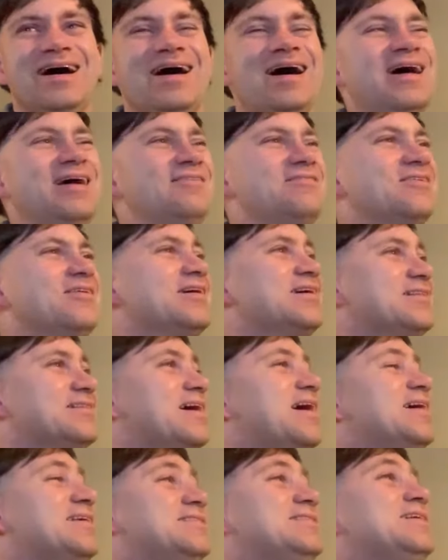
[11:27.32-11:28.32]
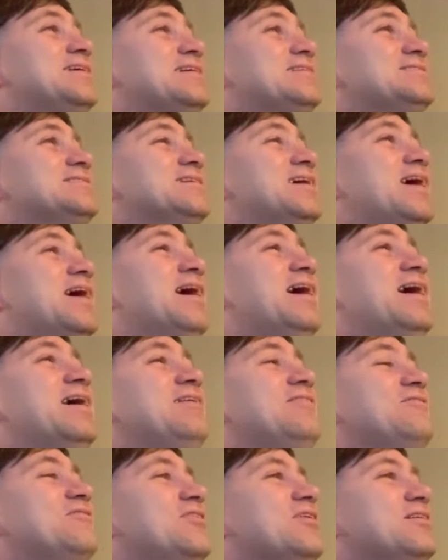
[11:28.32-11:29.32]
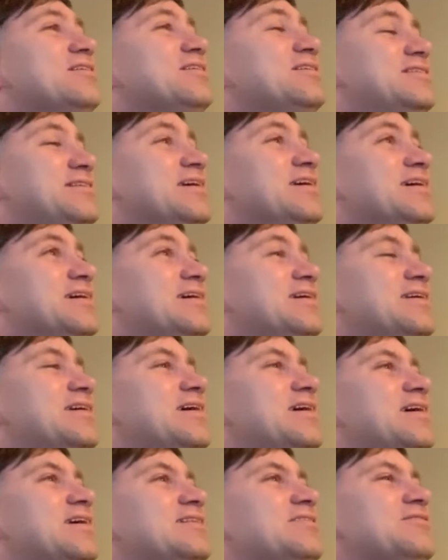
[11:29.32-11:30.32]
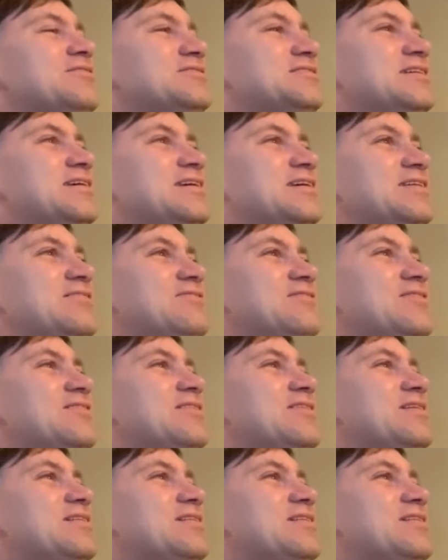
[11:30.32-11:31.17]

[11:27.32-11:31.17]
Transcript: I really like this I really did there was even